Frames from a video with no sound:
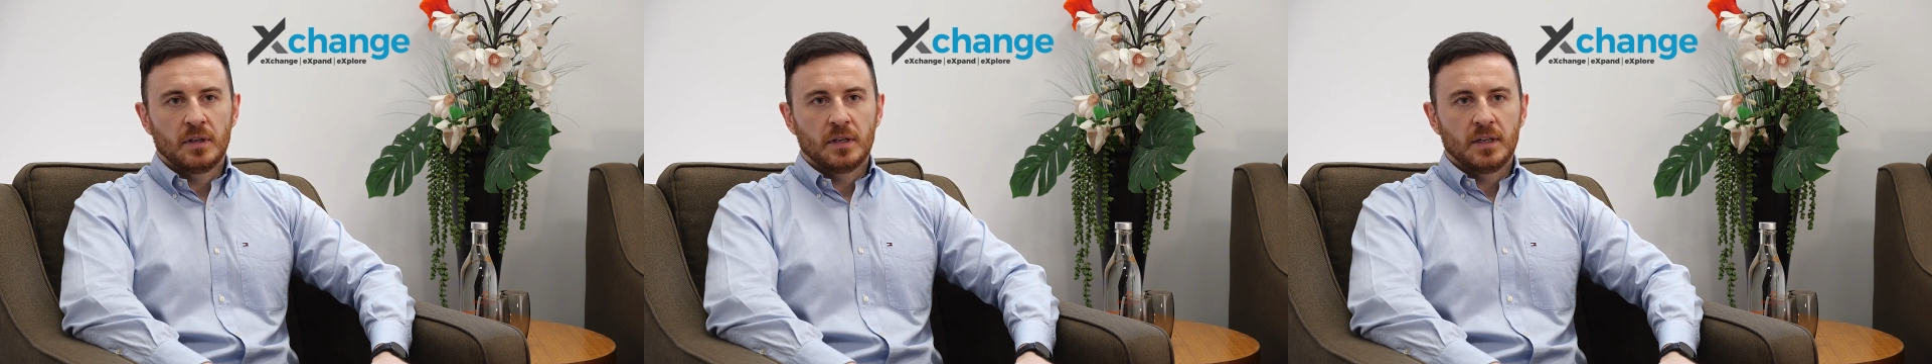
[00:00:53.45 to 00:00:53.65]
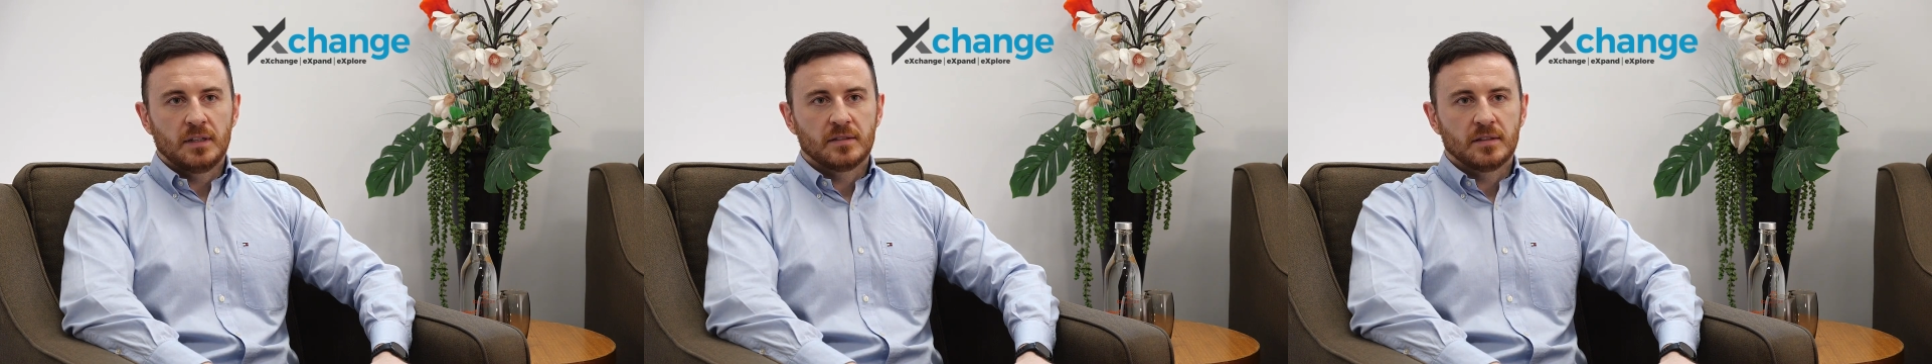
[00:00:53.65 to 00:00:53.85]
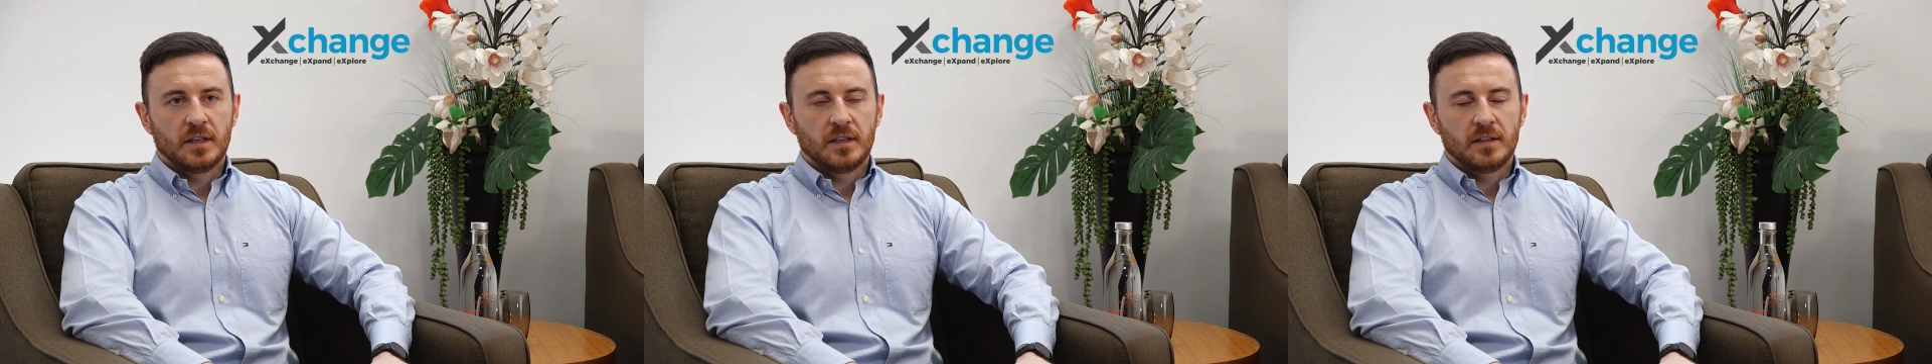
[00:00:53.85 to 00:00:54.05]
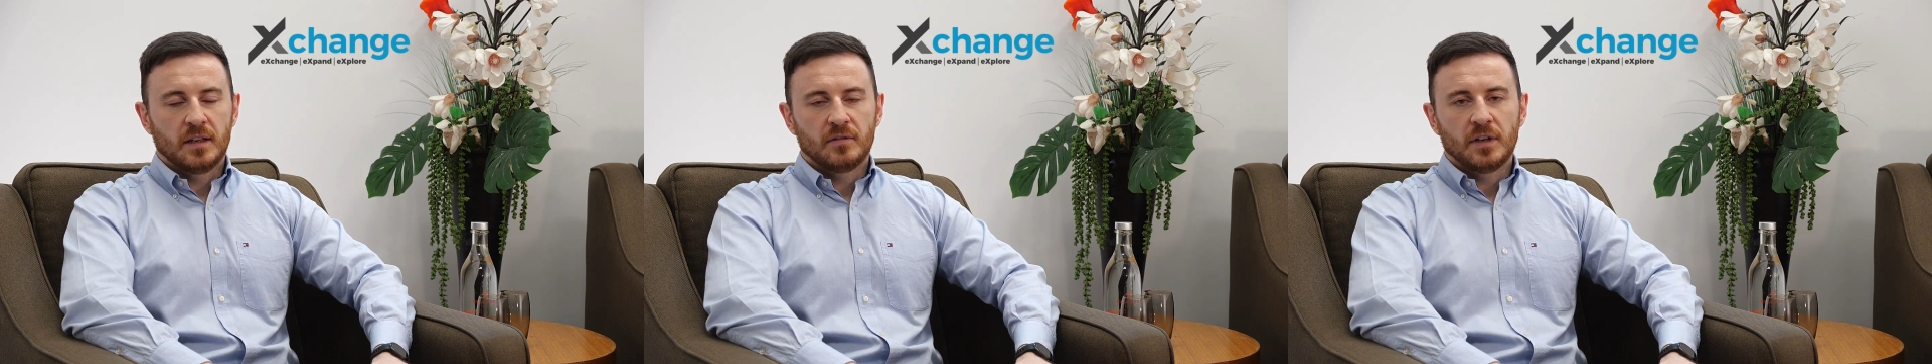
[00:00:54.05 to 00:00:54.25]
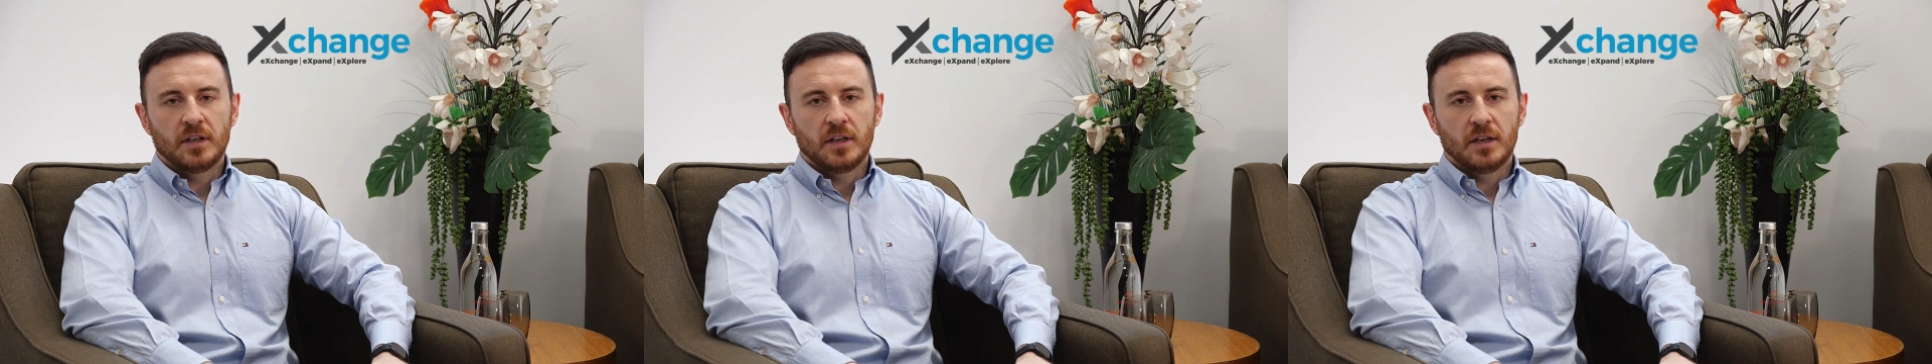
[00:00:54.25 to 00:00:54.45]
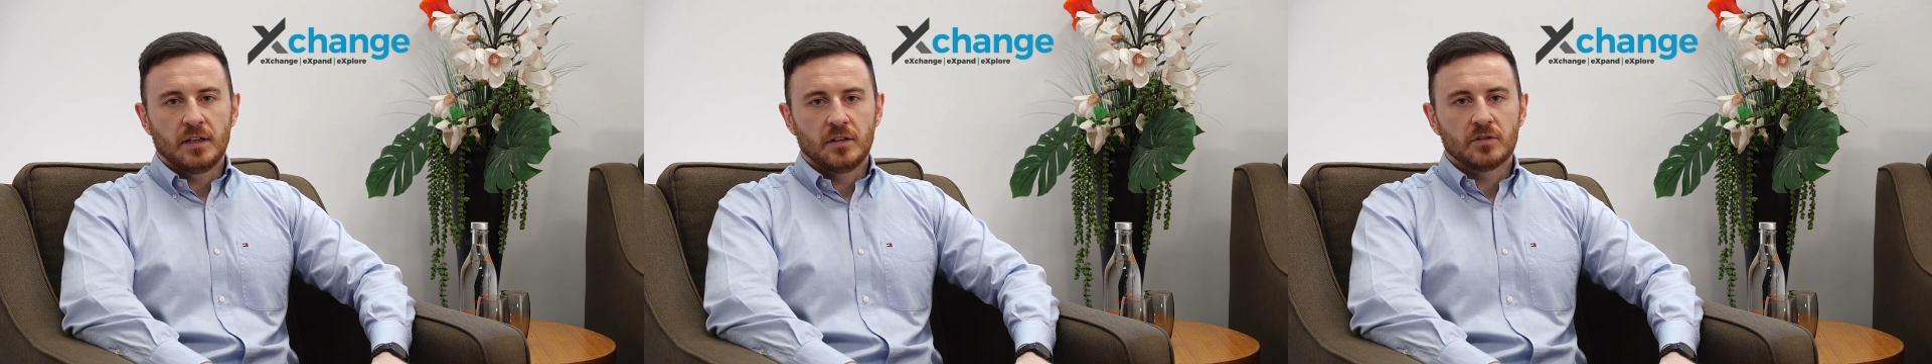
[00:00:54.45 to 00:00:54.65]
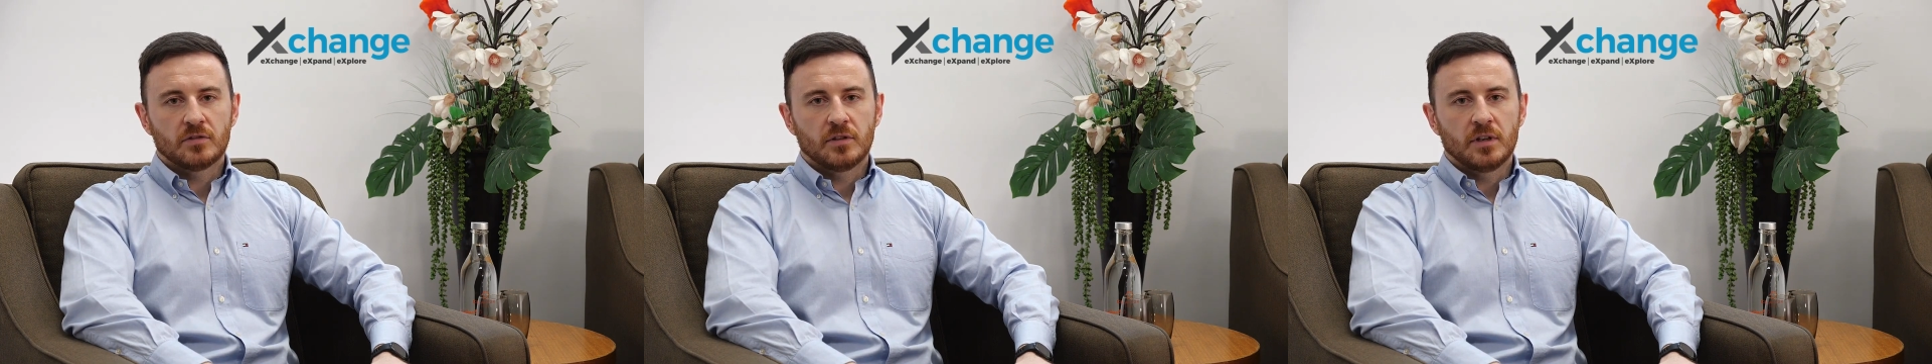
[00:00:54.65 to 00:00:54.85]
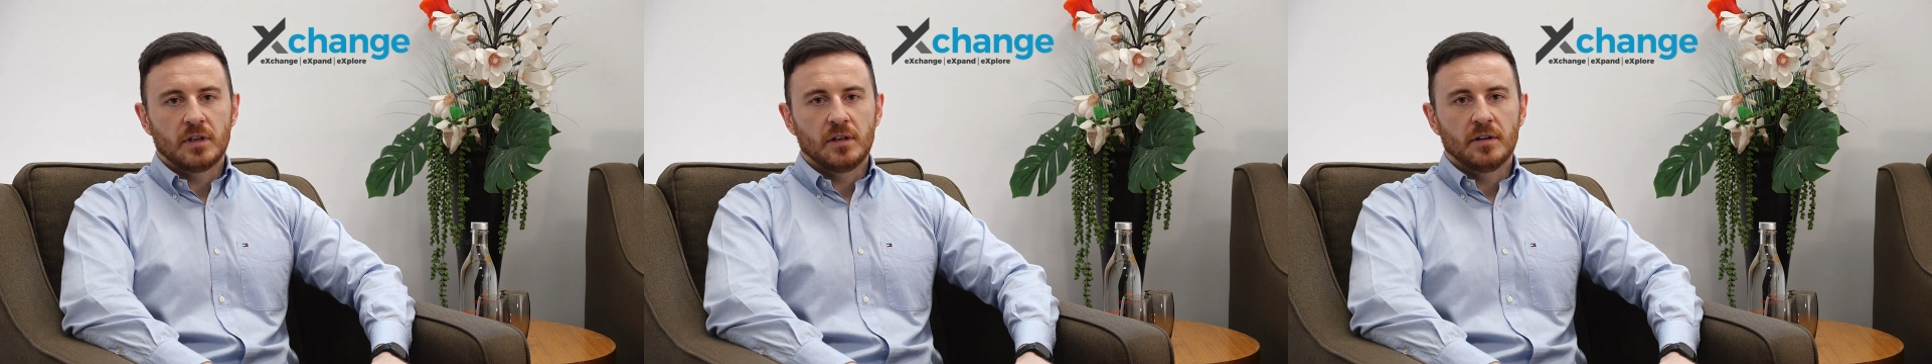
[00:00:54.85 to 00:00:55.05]
it's definitely an
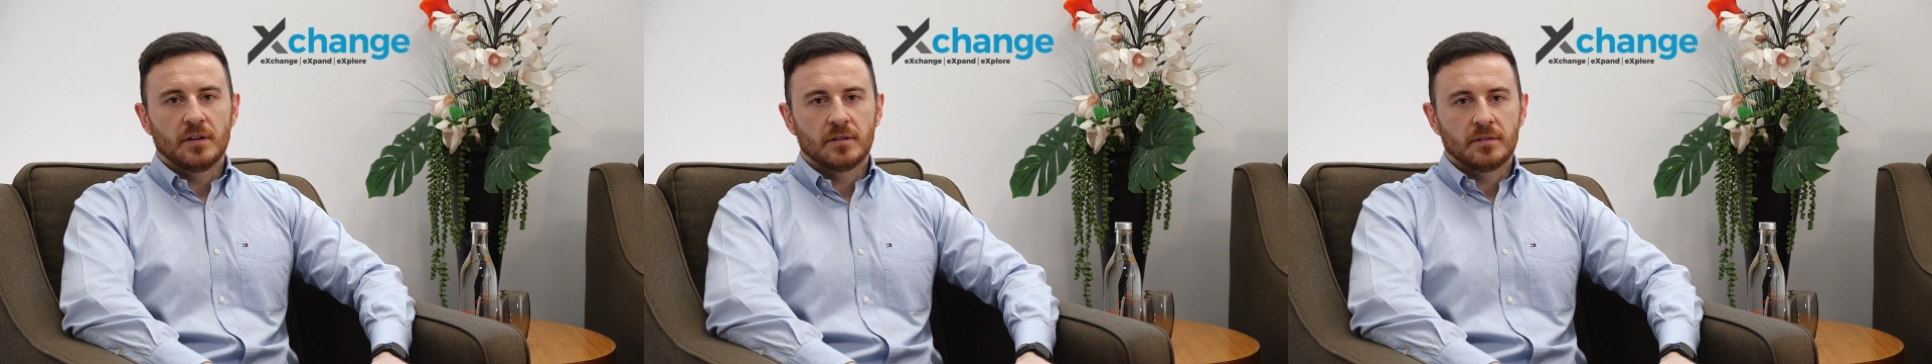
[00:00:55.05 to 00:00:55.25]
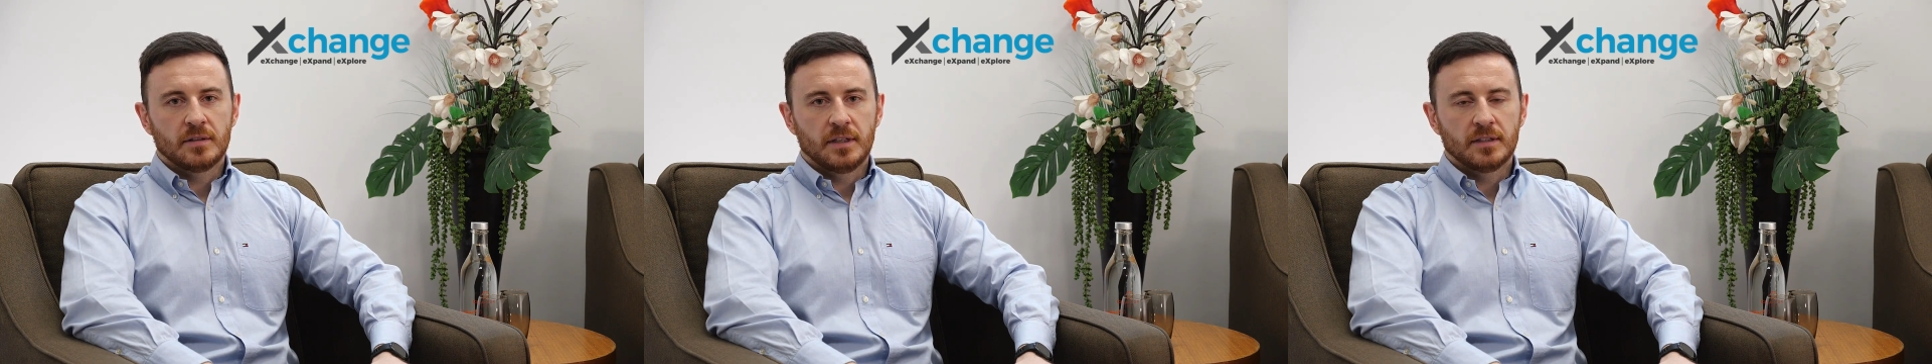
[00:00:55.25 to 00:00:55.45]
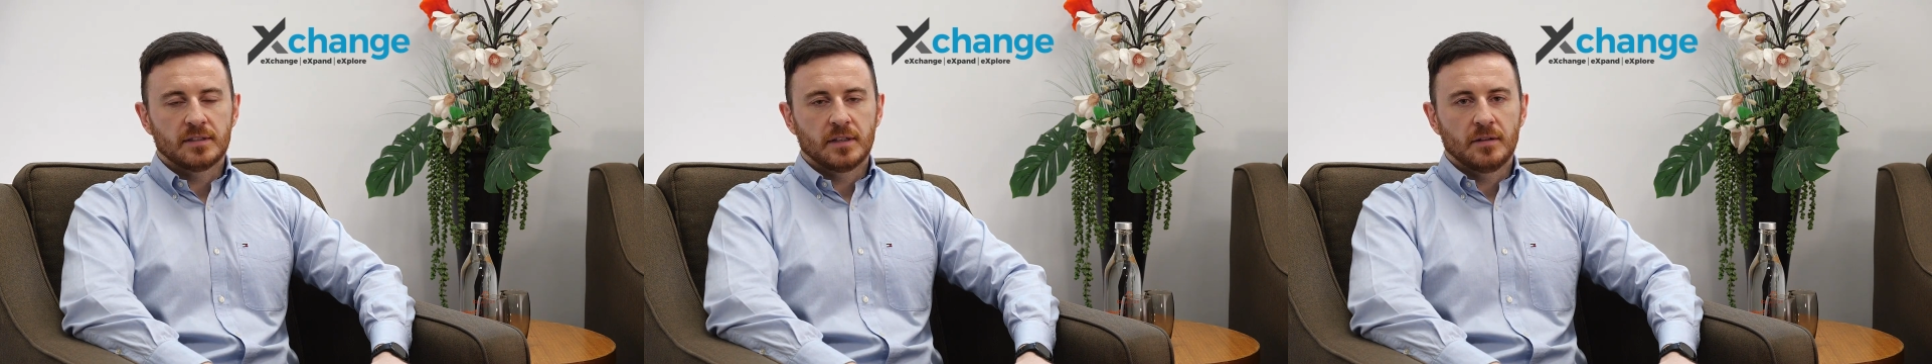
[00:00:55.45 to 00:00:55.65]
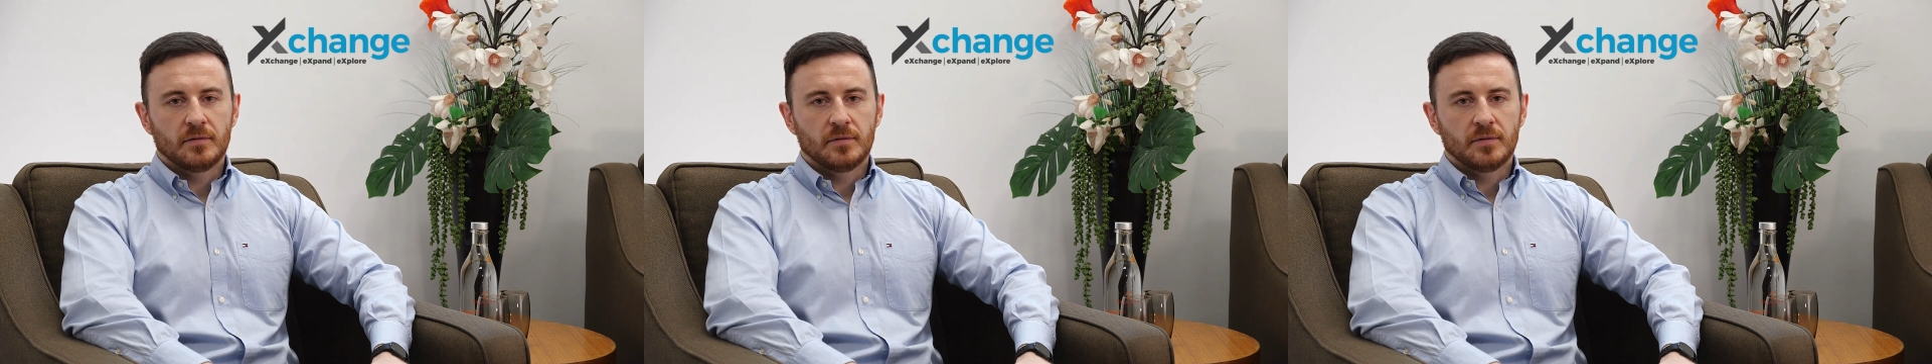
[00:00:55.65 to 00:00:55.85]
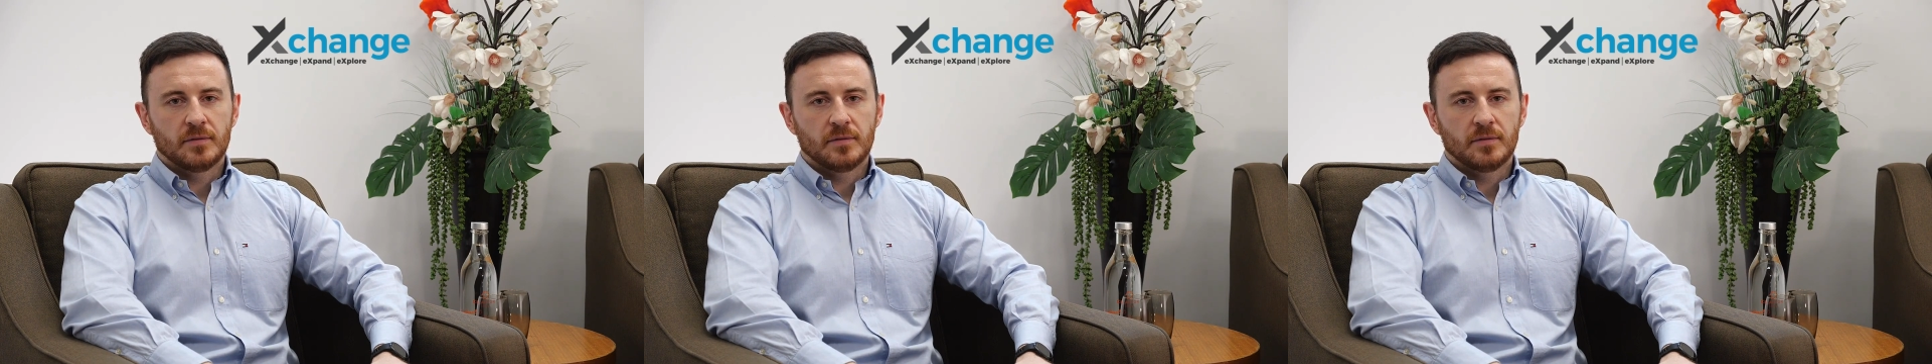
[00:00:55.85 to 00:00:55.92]
industry leader in itself.